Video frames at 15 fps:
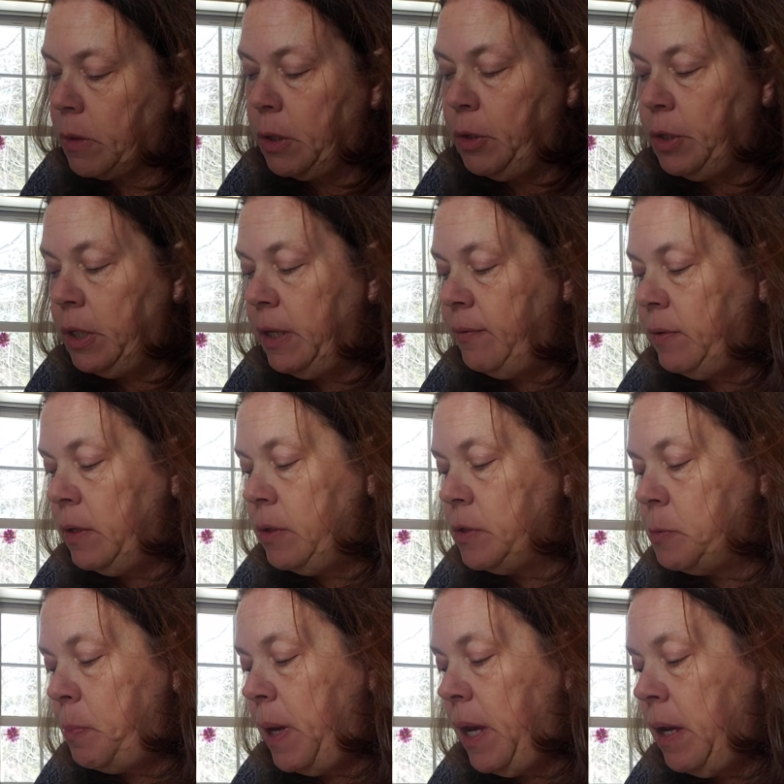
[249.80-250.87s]
You could even use
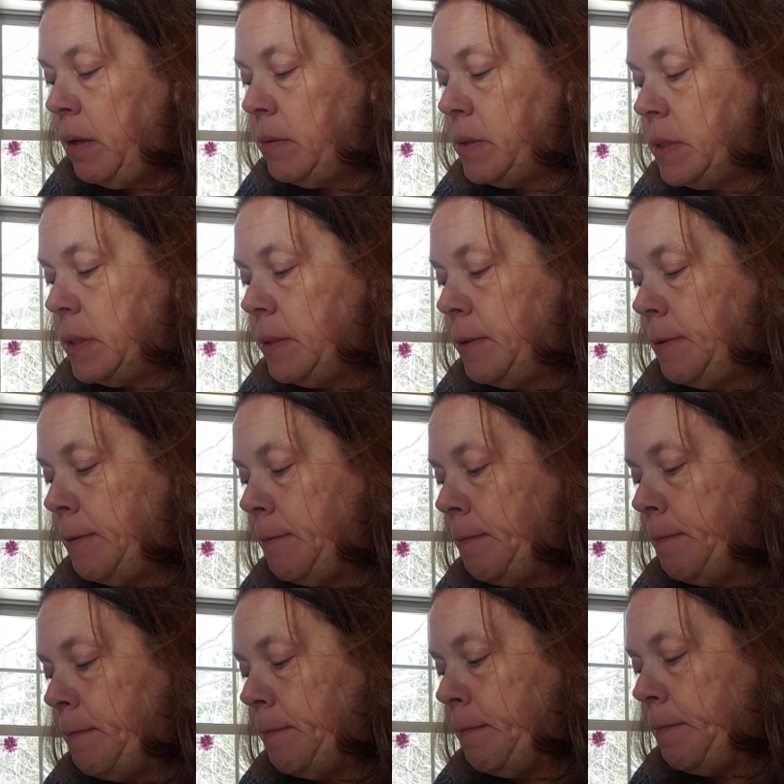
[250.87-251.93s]
paint.
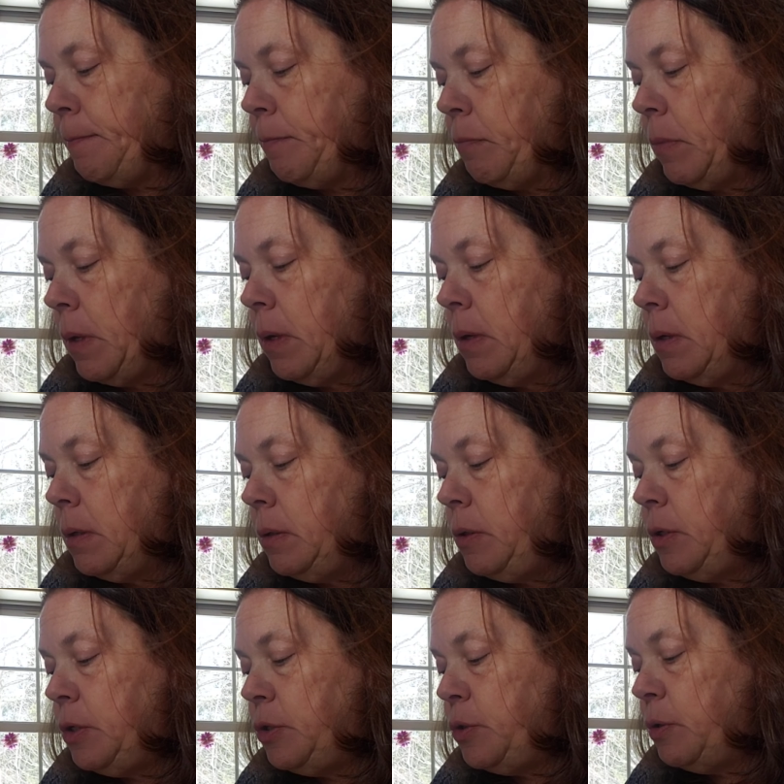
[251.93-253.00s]
You
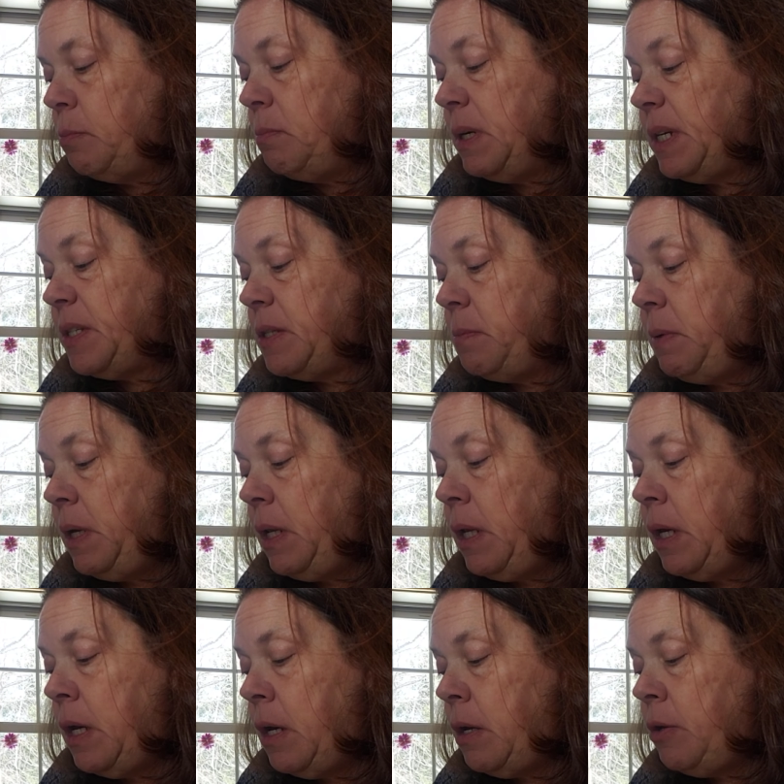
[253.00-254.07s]
could do mixed
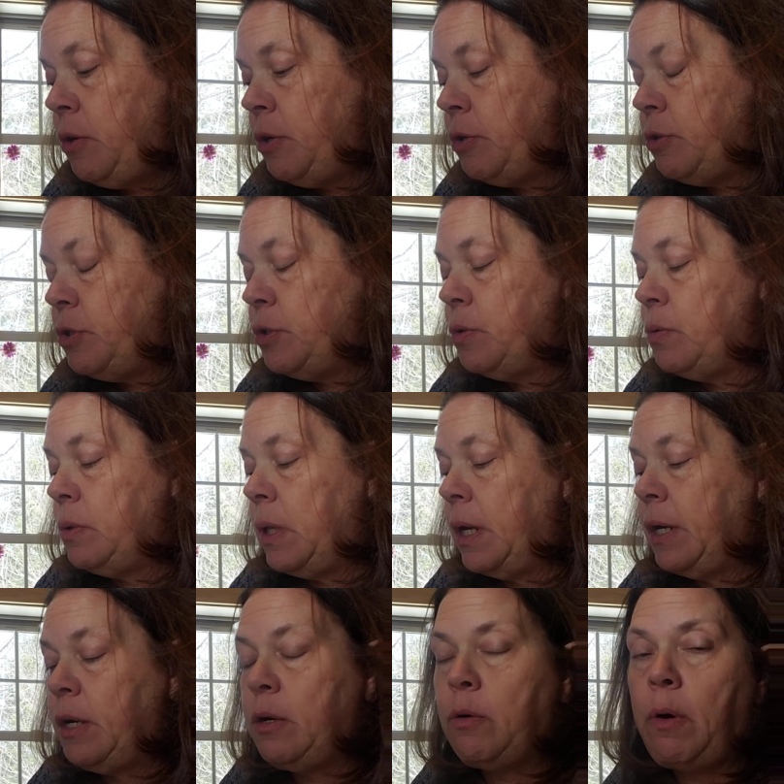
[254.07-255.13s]
media. You could do
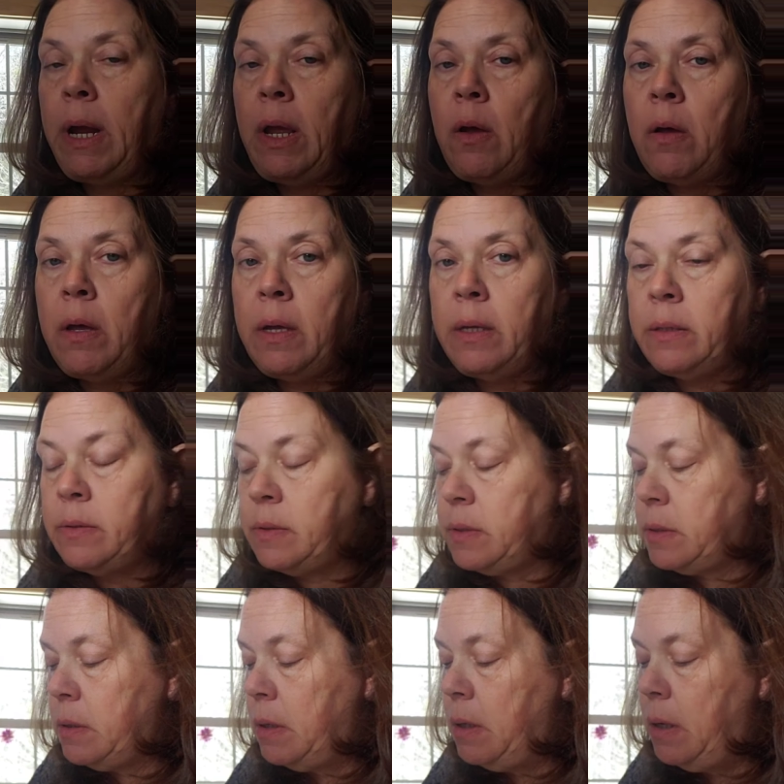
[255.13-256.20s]
like
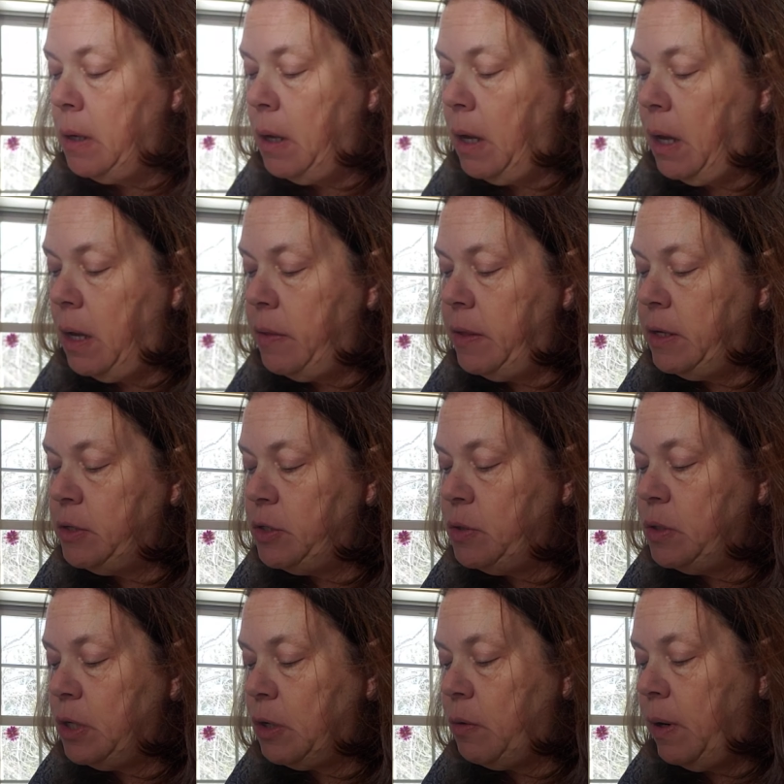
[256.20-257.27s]
crayons, and then do
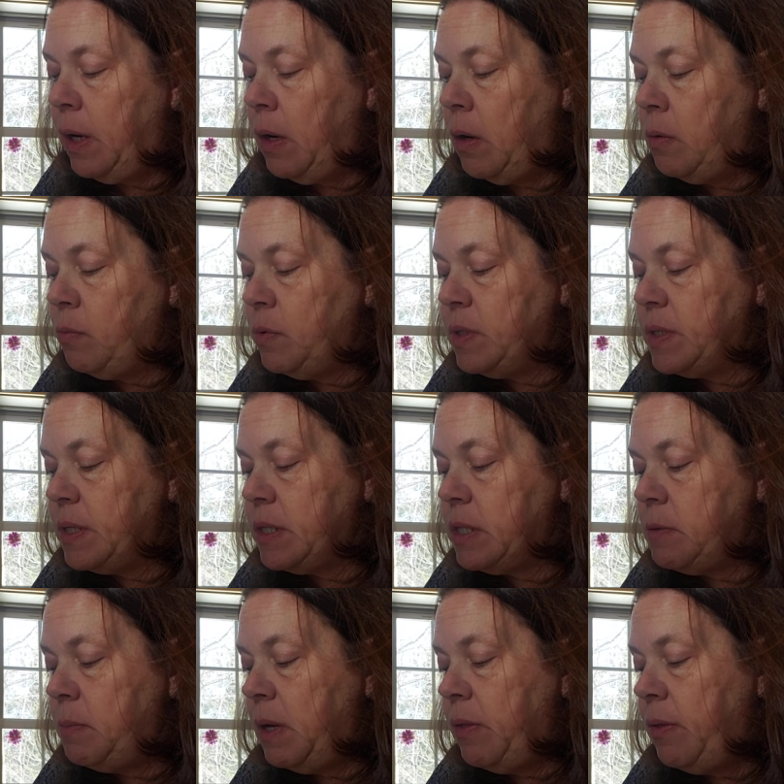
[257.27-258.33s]
the crayon
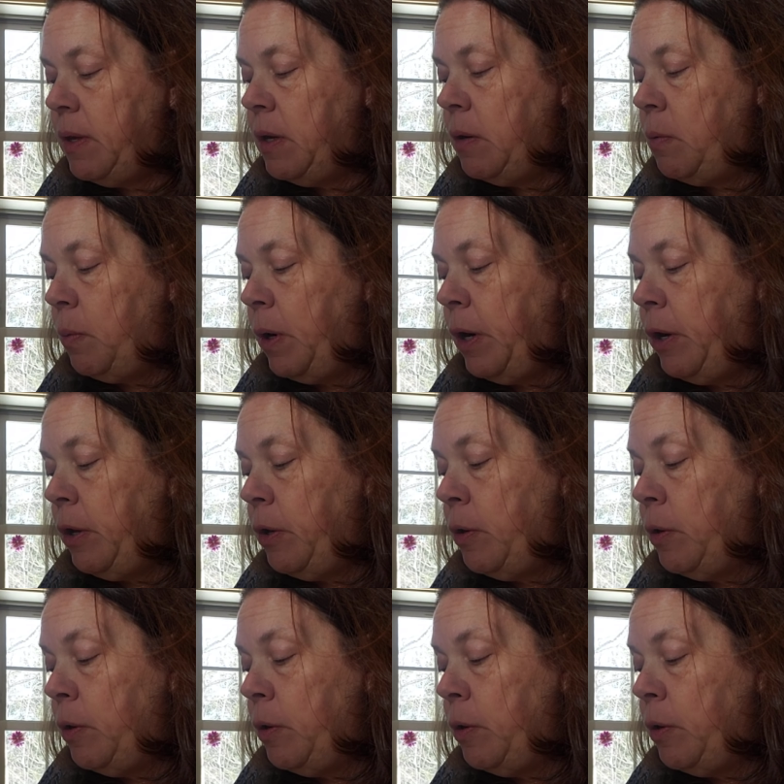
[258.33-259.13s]
resist method, where